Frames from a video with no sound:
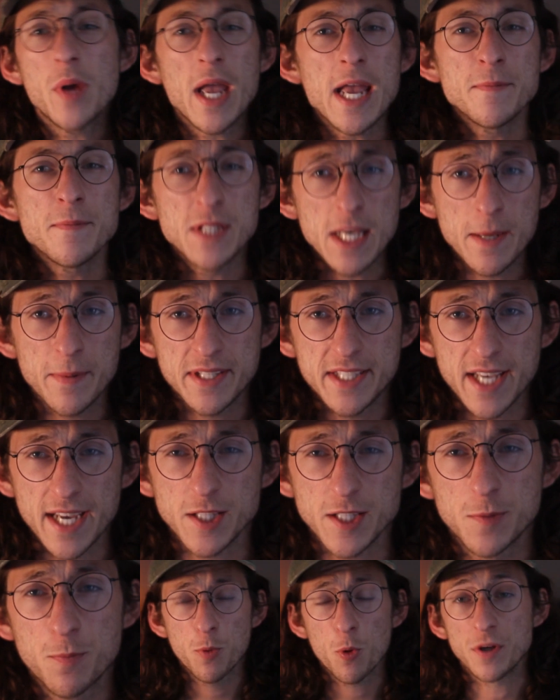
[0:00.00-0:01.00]
games
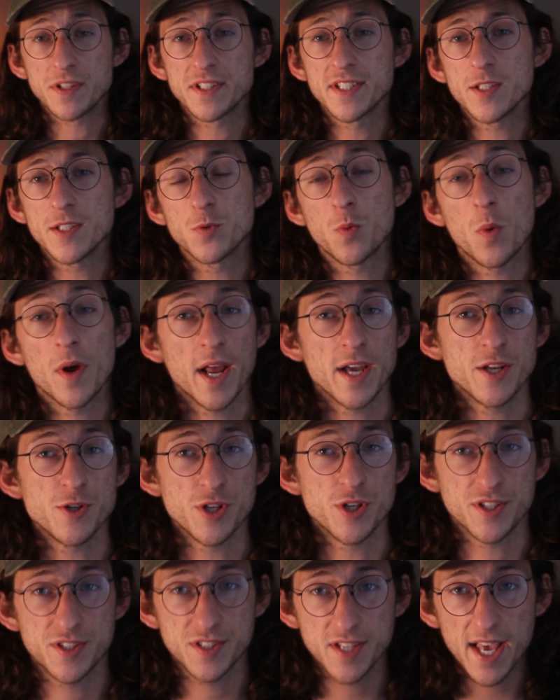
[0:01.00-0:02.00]
imitate sports is what I
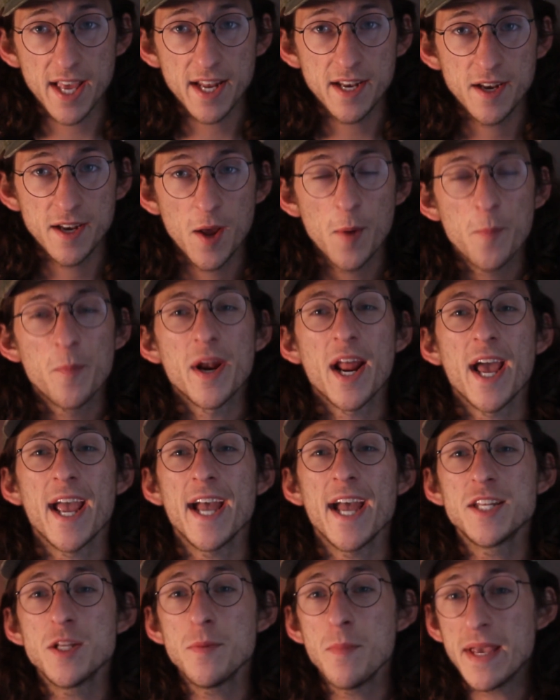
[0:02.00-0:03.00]
just said, but I
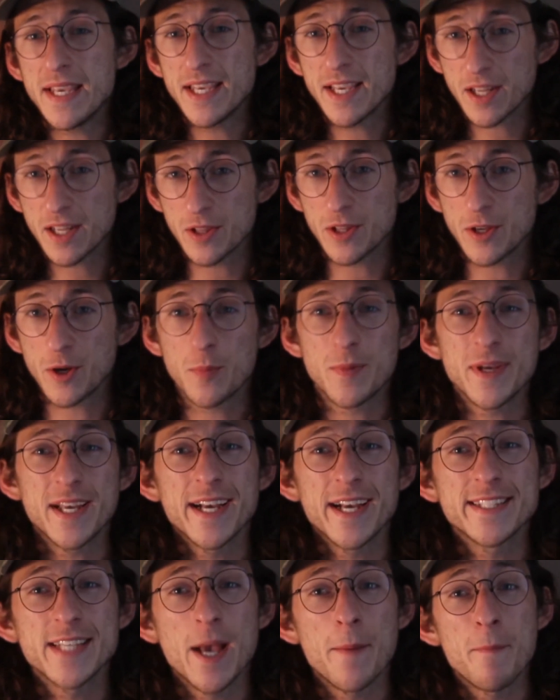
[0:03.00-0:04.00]
had to make it clear
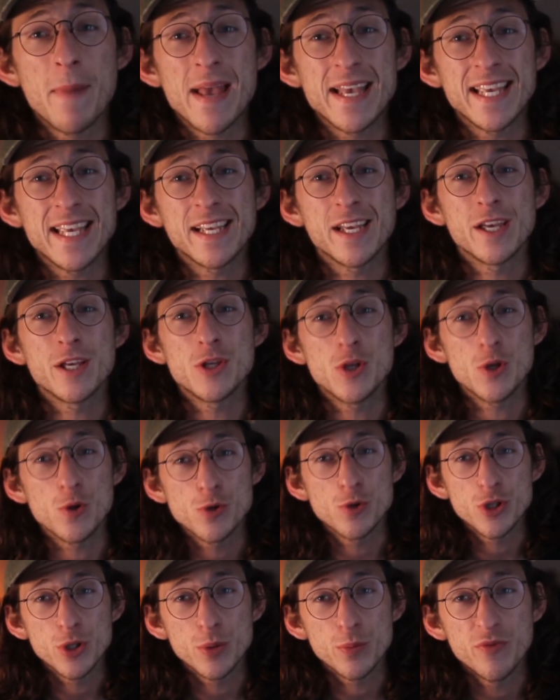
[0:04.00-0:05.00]
because I'm making a
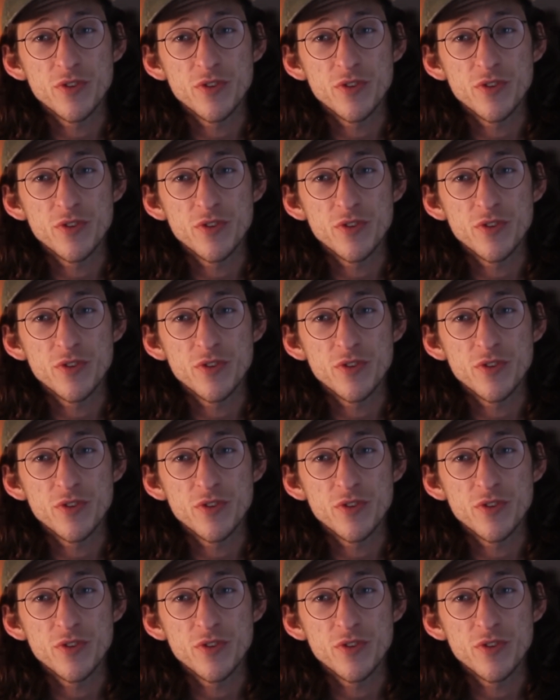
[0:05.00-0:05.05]
YouTube